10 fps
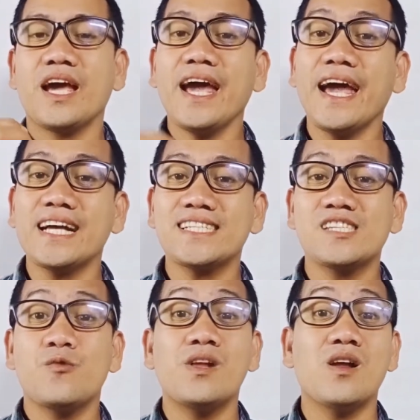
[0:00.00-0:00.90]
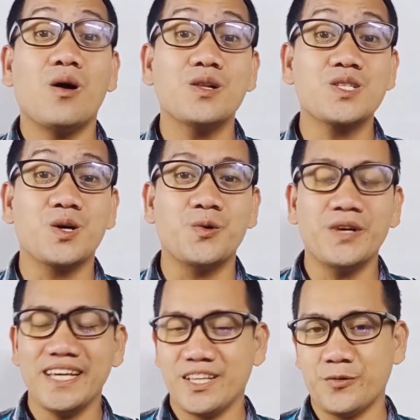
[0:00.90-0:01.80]
x will also
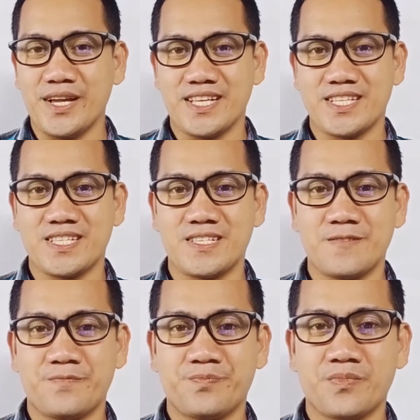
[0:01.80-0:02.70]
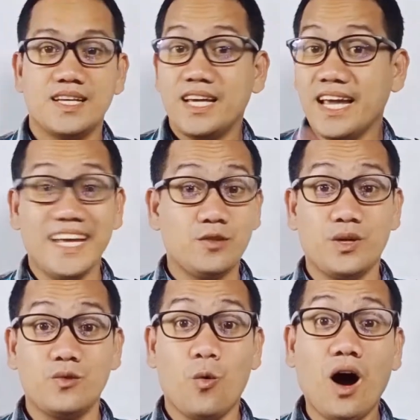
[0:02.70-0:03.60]
increase. And
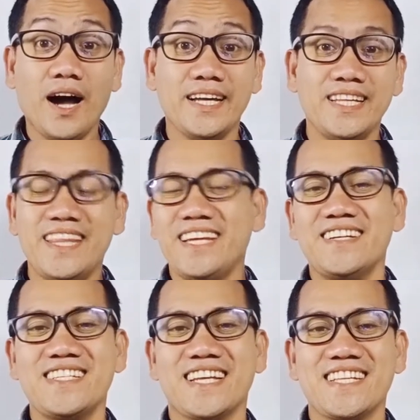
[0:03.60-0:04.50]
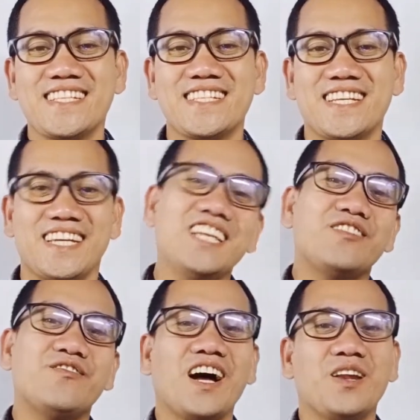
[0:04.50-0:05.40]
when y decreases, it
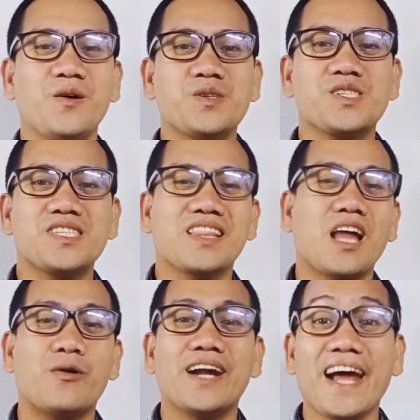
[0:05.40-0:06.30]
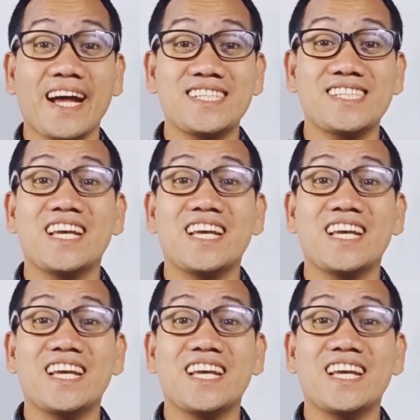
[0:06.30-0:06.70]
follows that our x